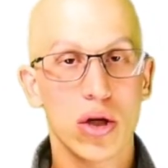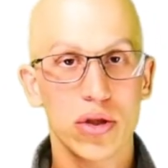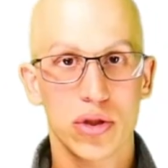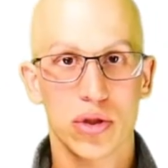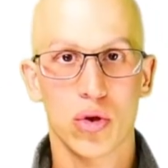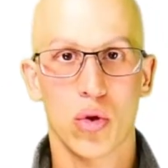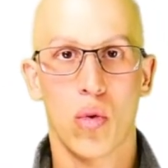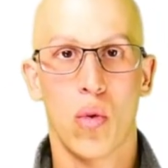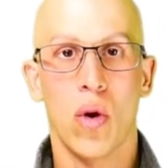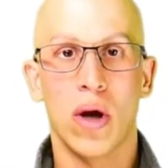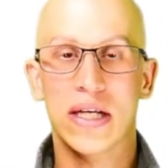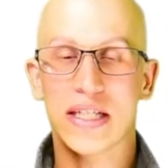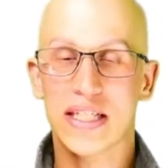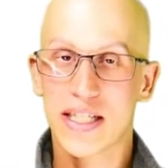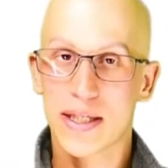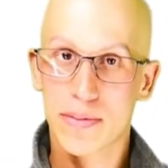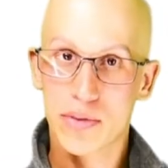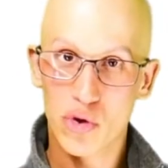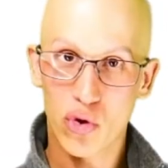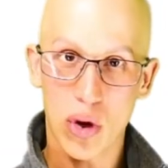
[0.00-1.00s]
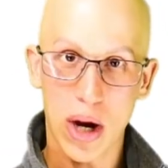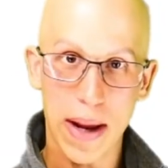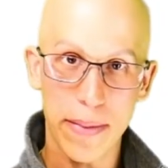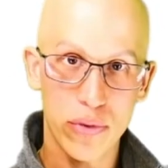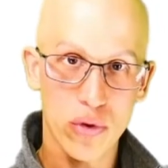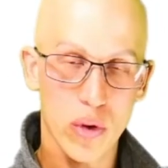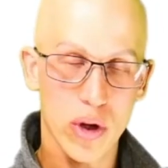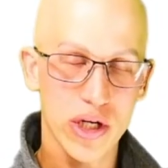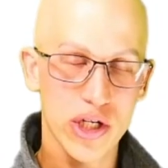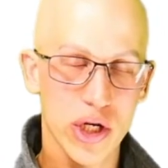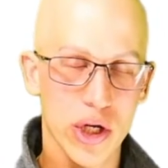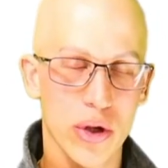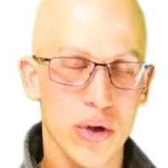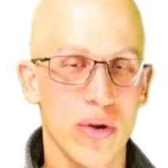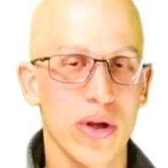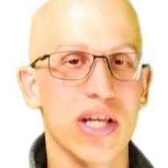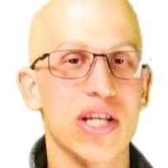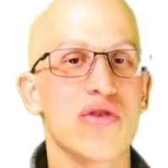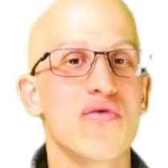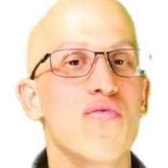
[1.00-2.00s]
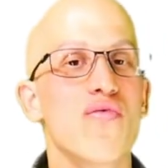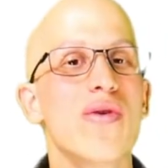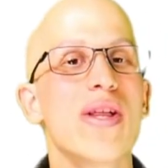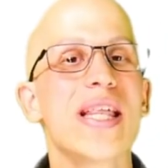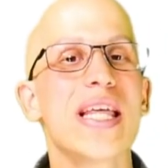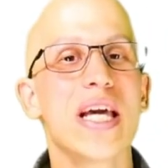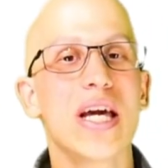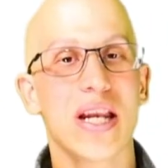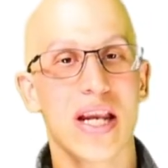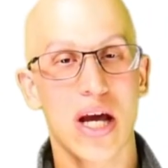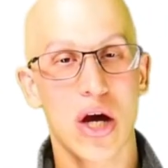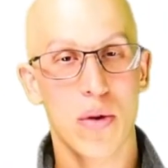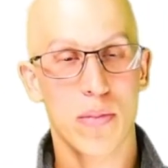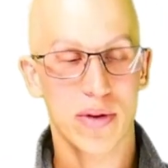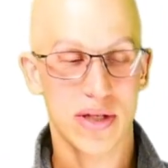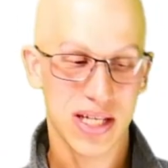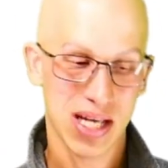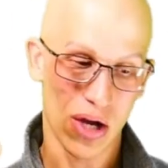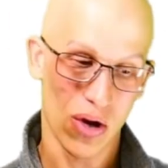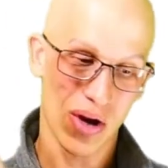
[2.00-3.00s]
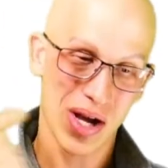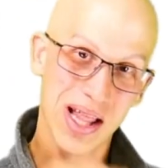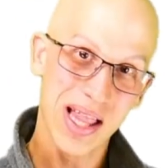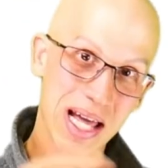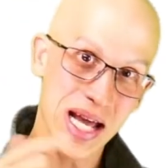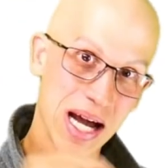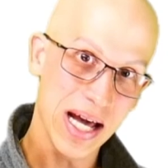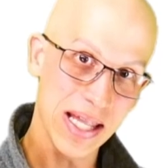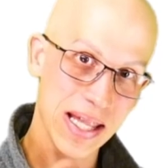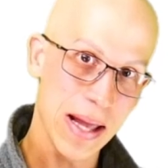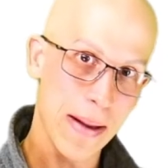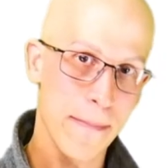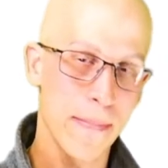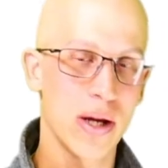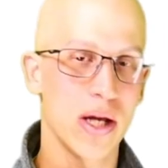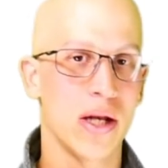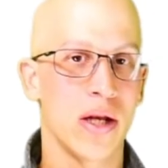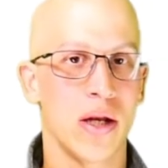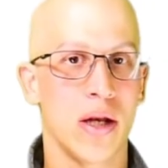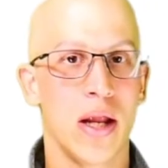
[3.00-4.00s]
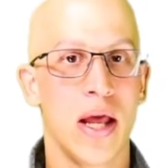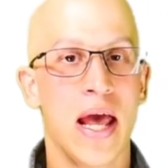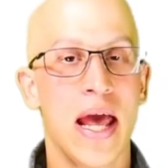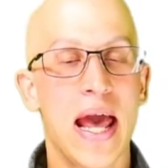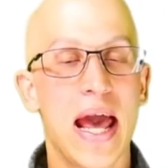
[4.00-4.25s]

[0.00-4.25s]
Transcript: Also, subscribe to our channel. It's really going to help us out. Click on that button.